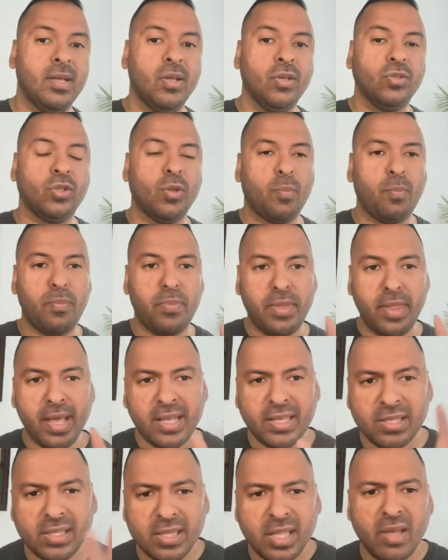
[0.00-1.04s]
So the
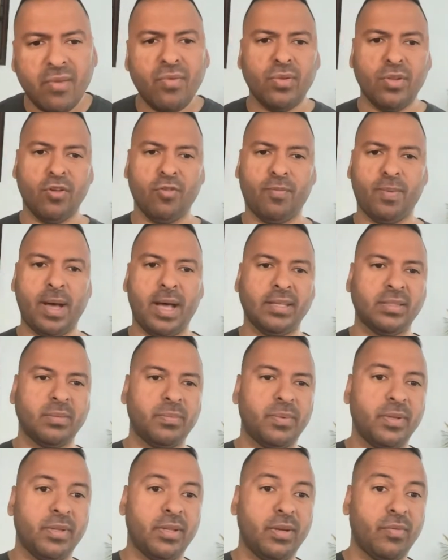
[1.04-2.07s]
next level of
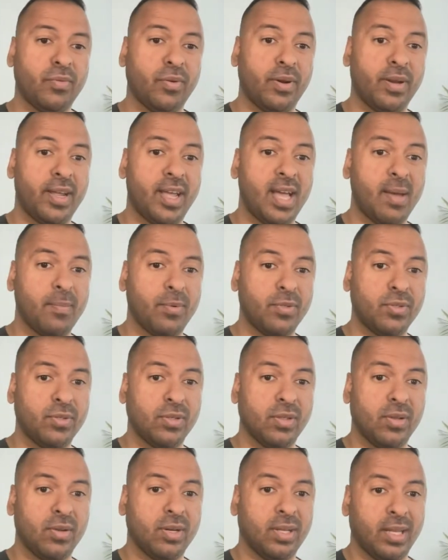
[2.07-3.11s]
possibility for AI machine
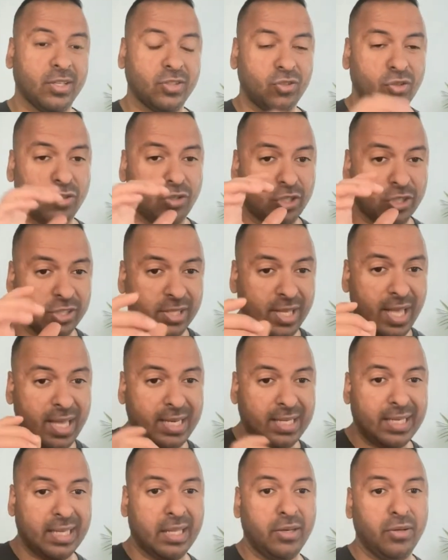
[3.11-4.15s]
learning, as you're
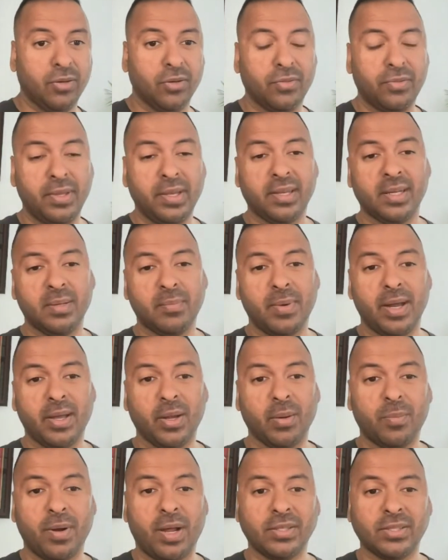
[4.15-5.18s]
designing and you're thinking about your
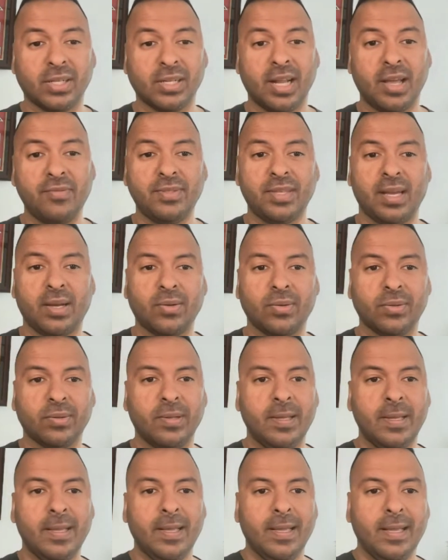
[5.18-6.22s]
project lifecycle,
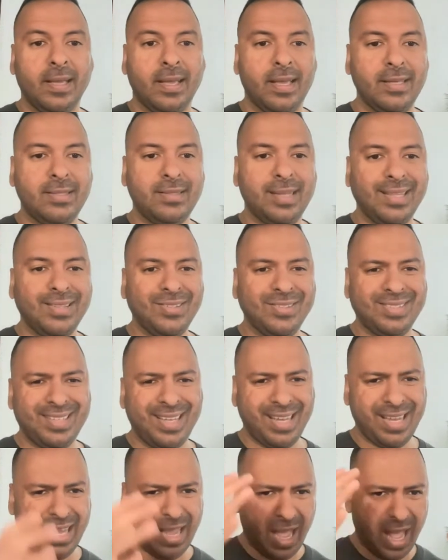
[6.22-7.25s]
is not to
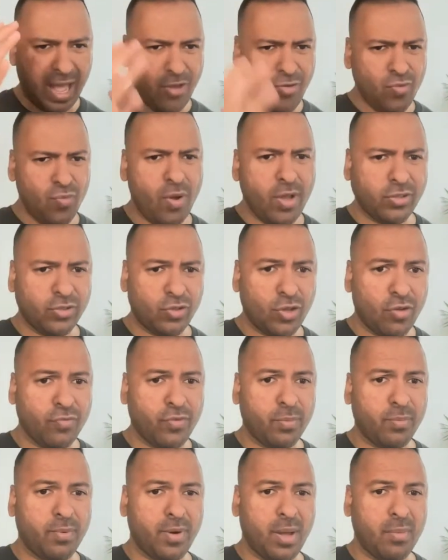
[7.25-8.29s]
say, how do I solve
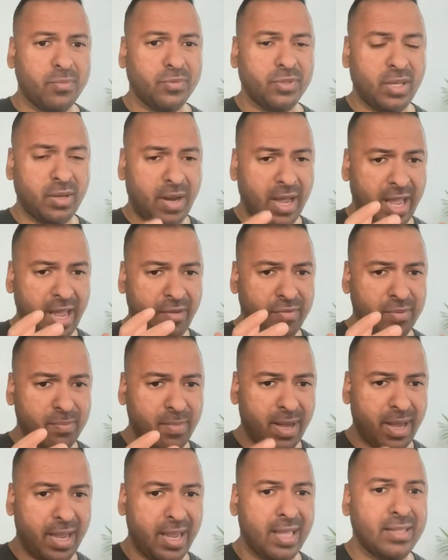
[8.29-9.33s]
the problems that I have in
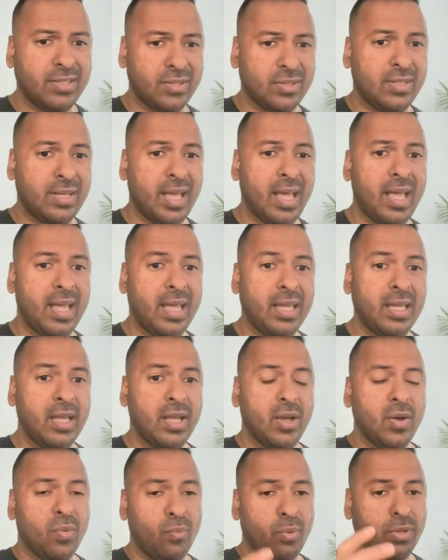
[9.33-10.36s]
my hand today
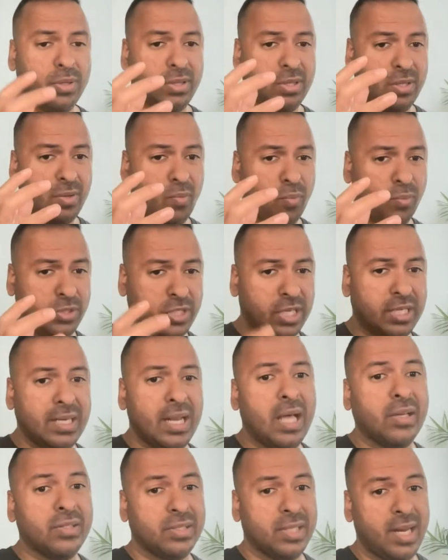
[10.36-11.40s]
with
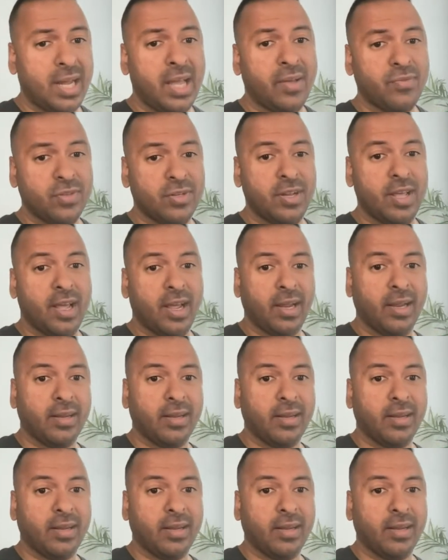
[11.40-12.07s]
technology that I have today?